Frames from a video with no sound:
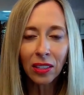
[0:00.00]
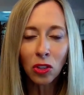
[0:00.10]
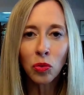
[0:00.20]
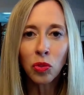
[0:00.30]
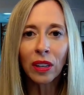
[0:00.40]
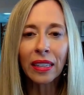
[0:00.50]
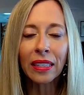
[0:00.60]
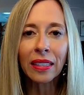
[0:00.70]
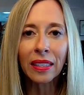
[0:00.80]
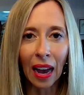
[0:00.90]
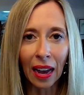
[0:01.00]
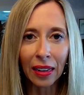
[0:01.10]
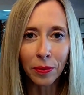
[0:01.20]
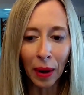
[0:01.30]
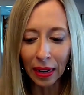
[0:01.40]
to look
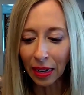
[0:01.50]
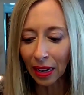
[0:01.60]
inside, right?